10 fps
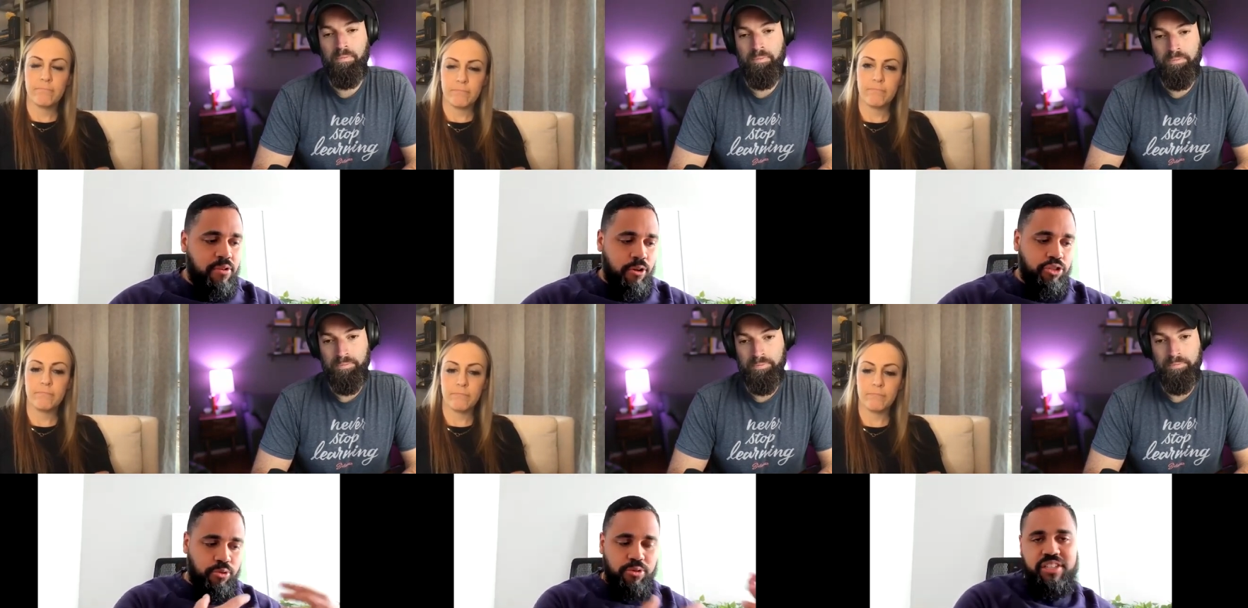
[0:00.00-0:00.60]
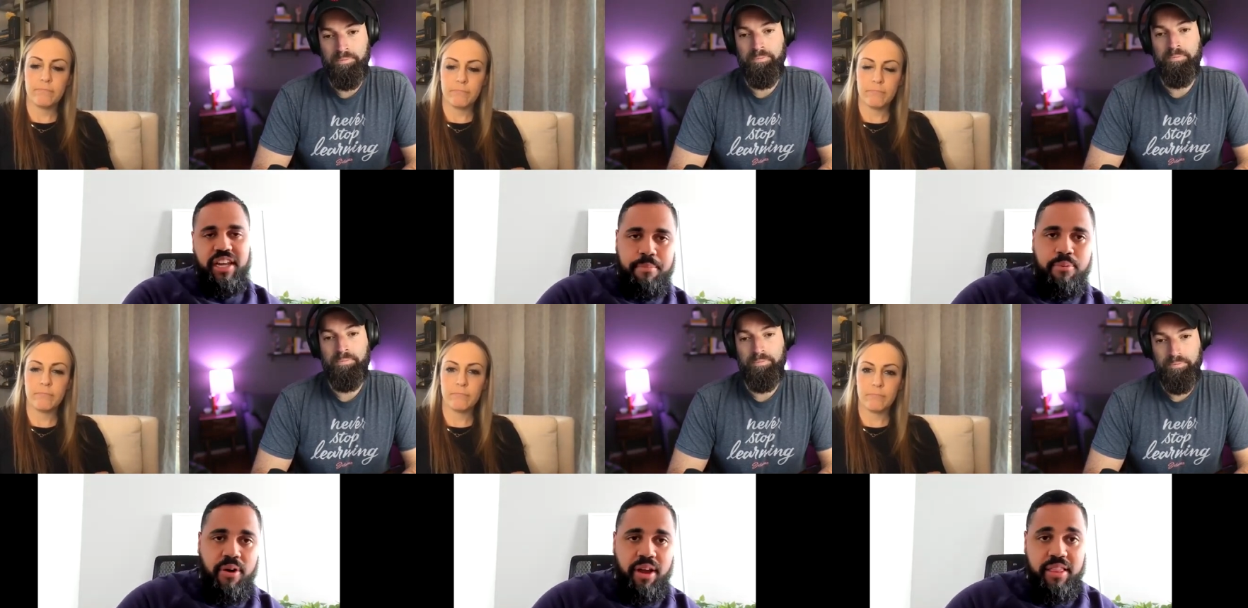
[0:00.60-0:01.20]
Speaker 1: cultural
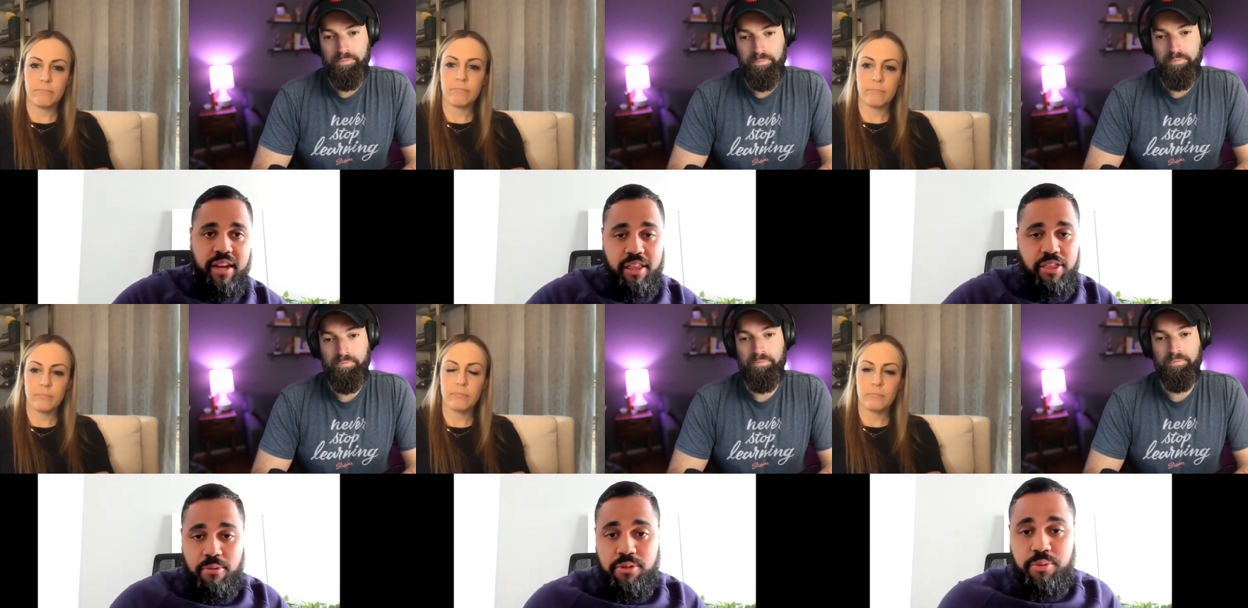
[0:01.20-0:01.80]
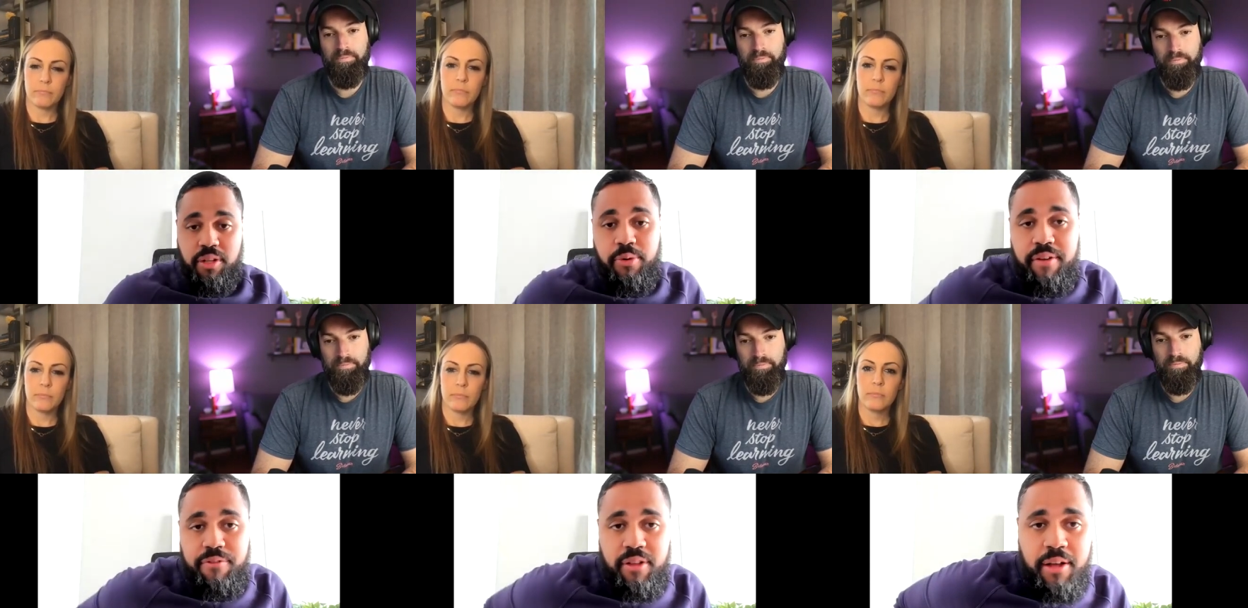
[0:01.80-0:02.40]
standpoint that I thought was really
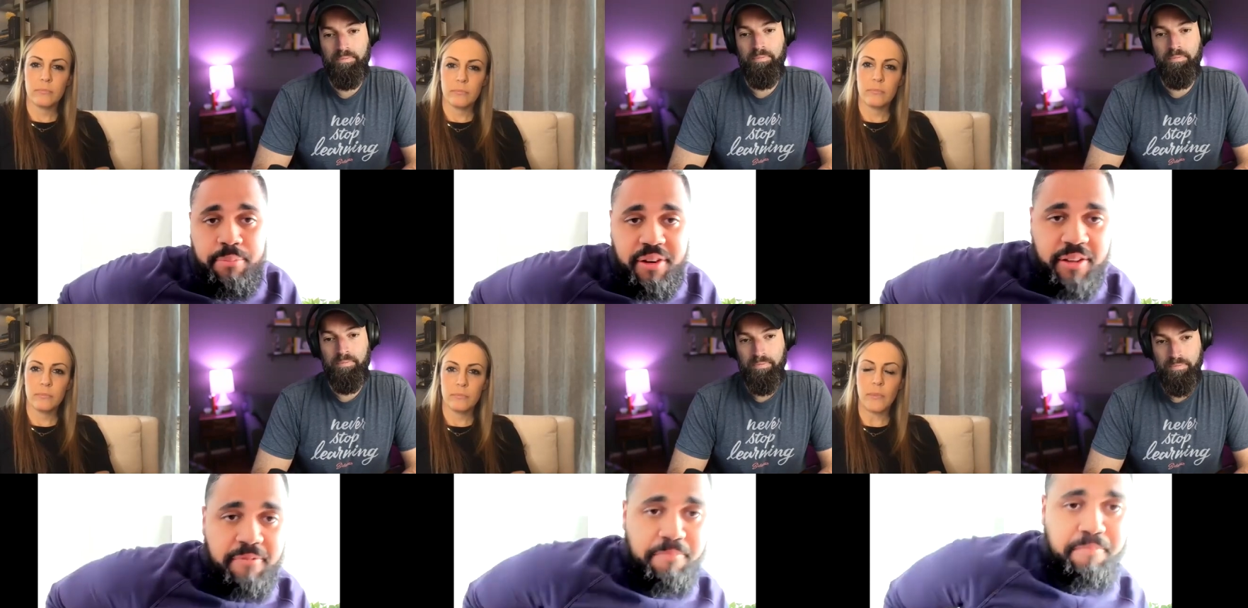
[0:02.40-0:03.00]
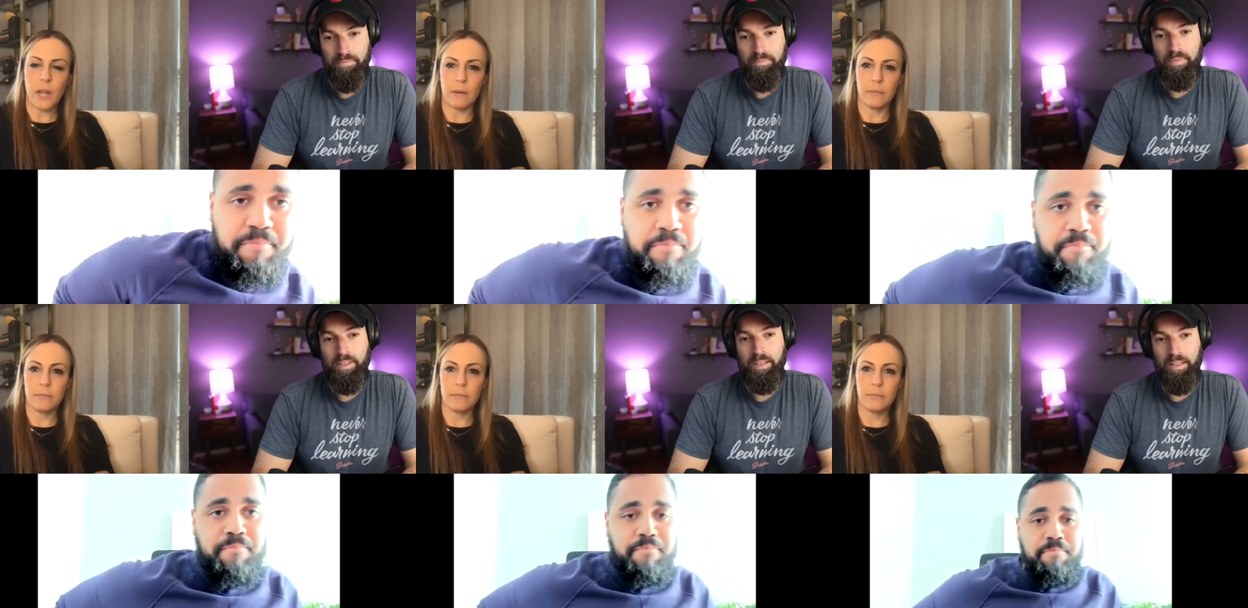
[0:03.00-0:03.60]
great for the company. Yeah.
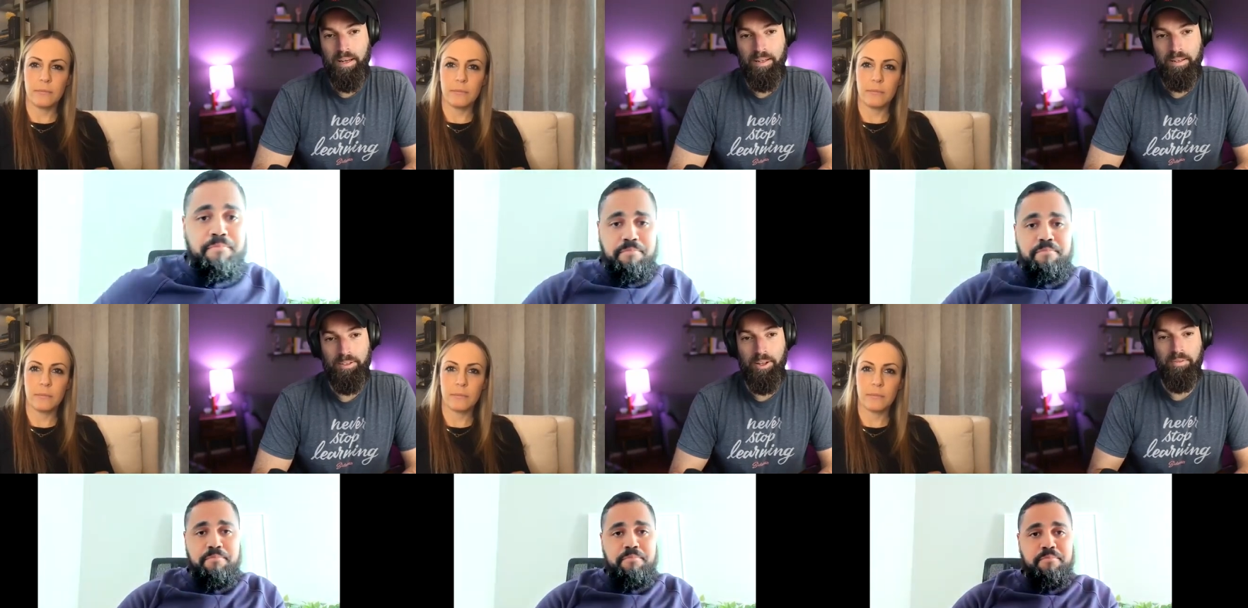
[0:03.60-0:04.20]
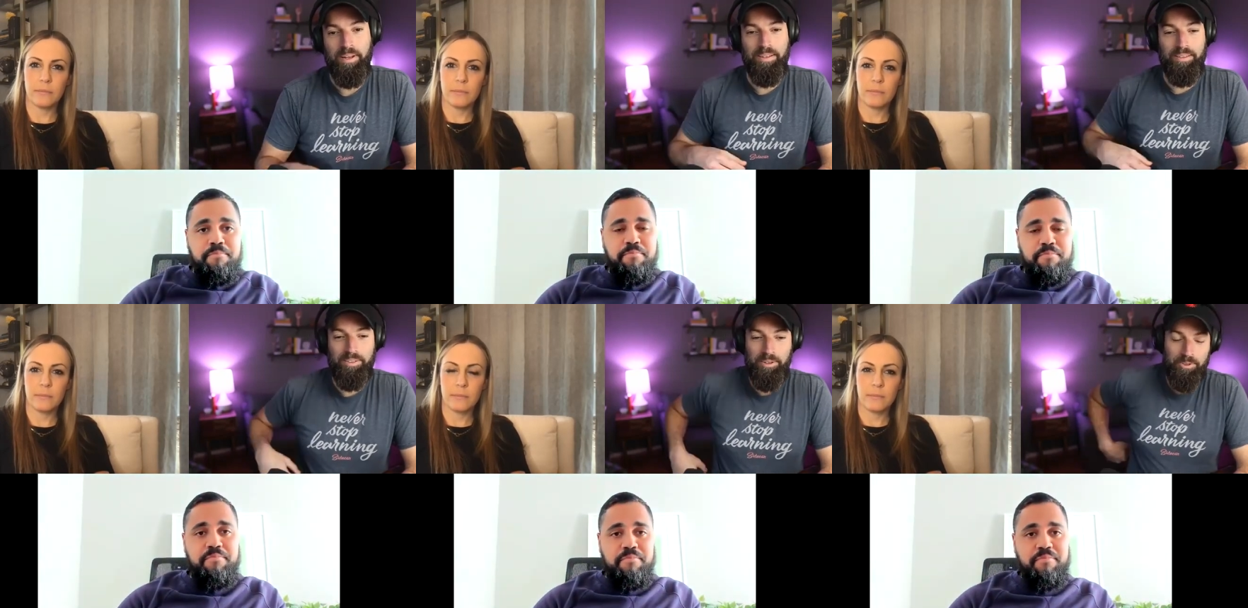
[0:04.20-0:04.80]
Speaker 2: Yeah, love it.
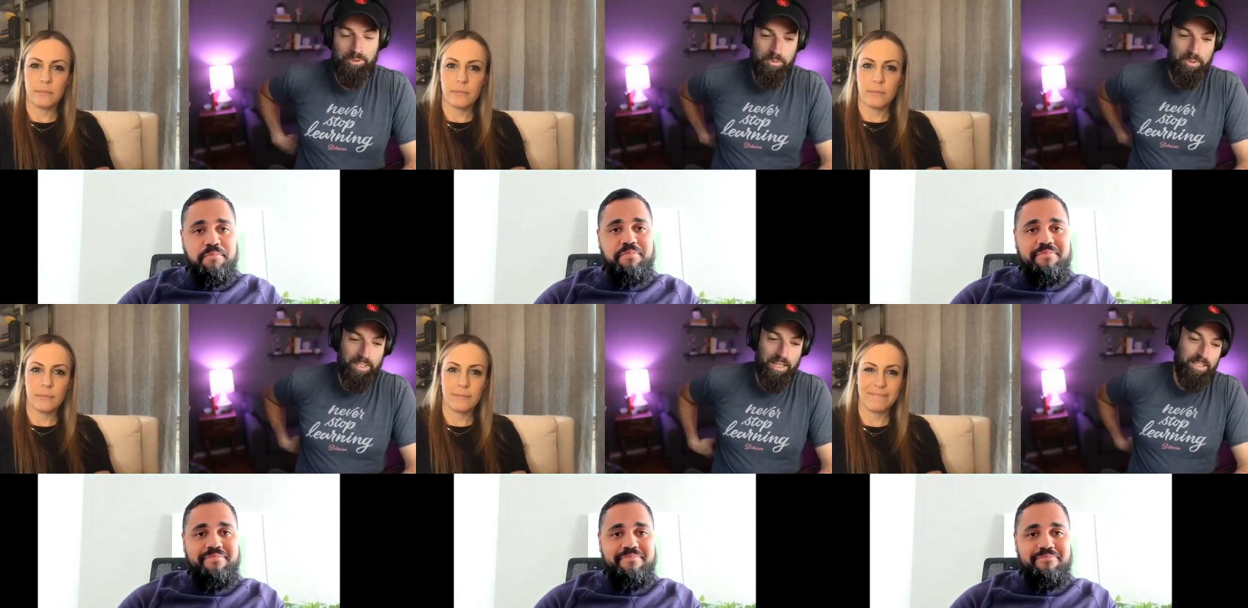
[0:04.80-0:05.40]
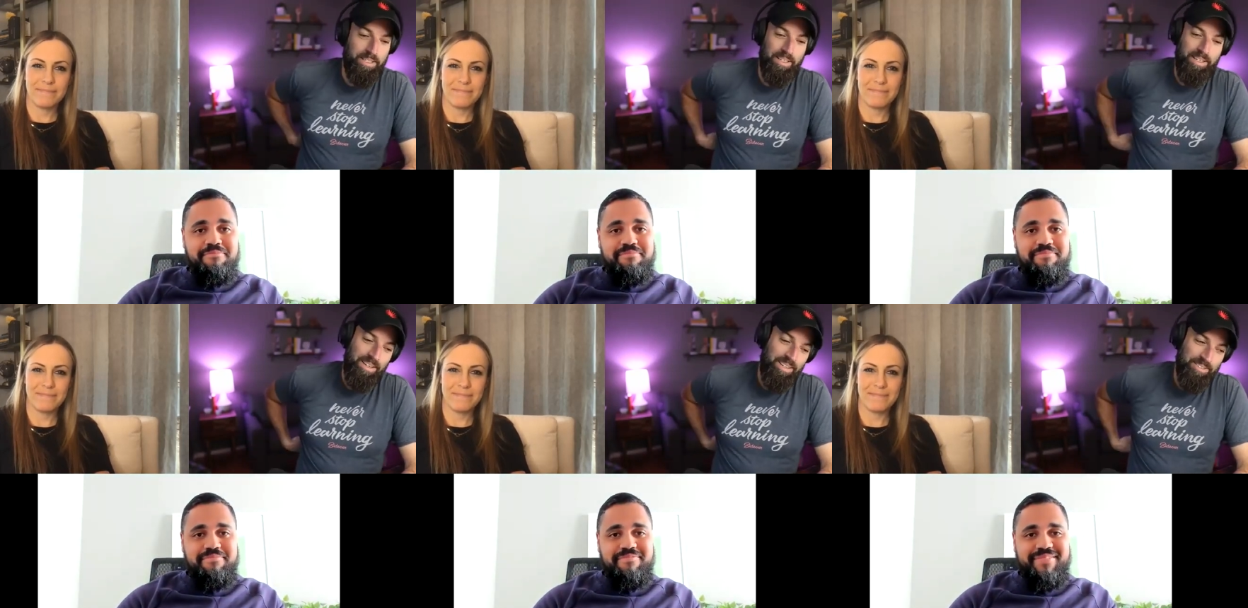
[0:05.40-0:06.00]
Good old Dribbble days.
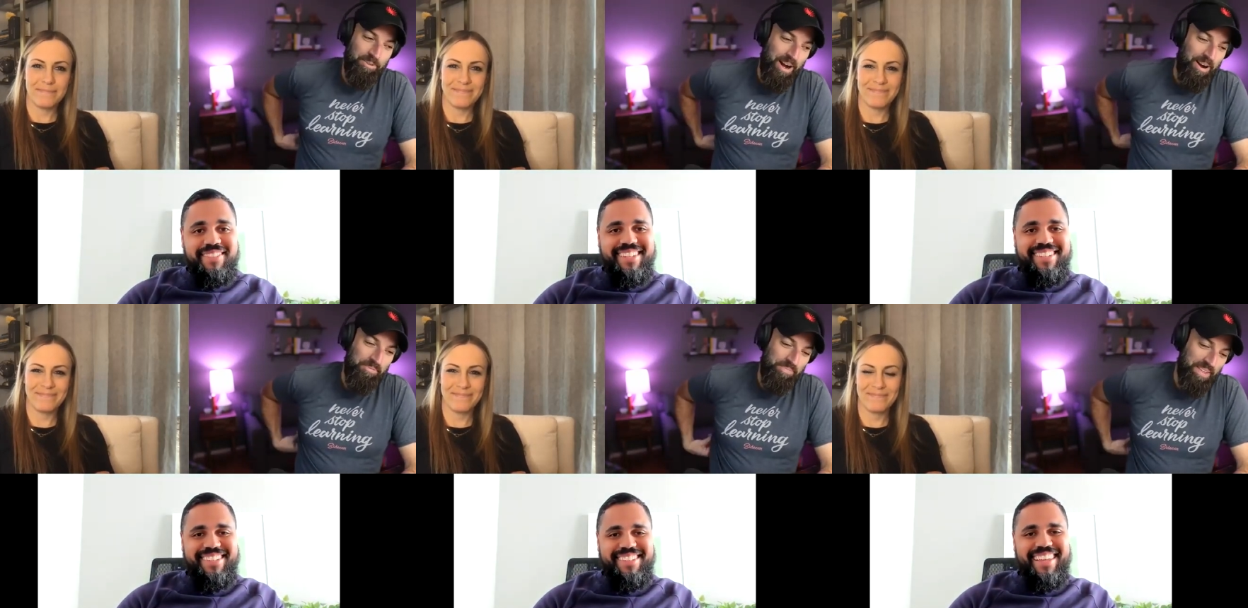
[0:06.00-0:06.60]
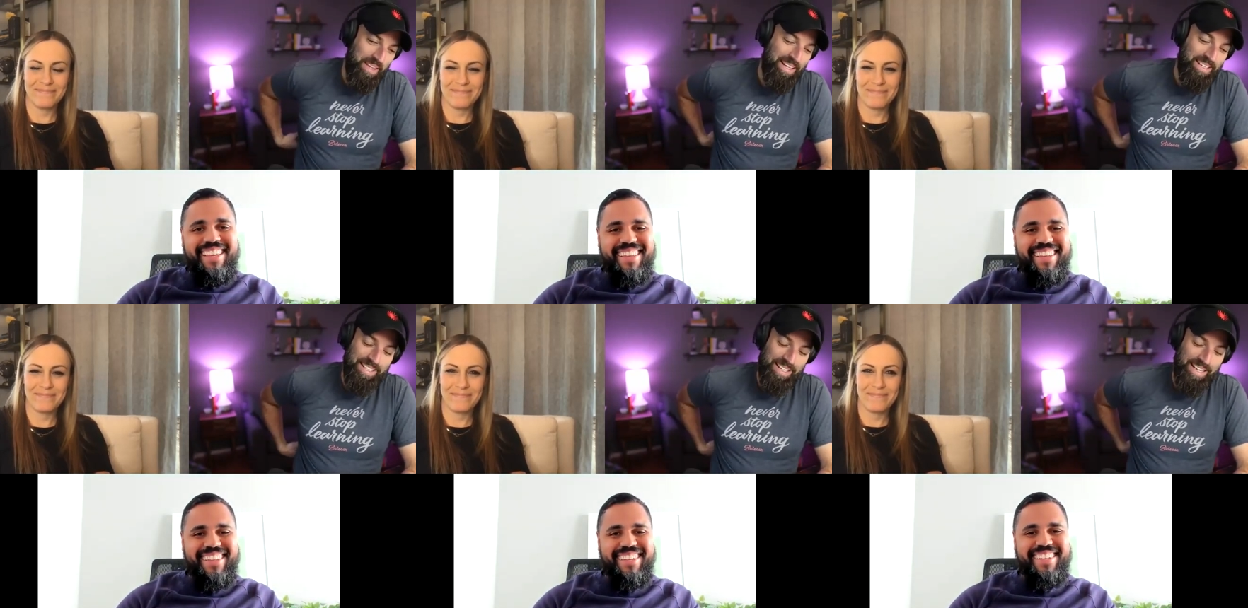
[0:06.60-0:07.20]
Wow. Yes.
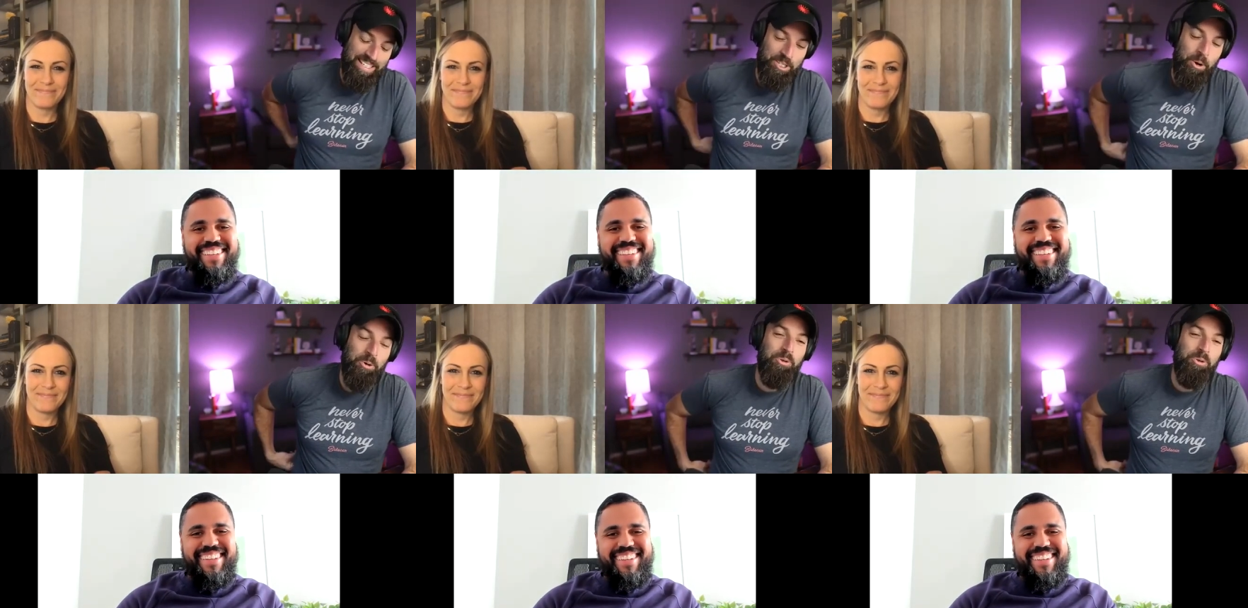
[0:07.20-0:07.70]
It's it's so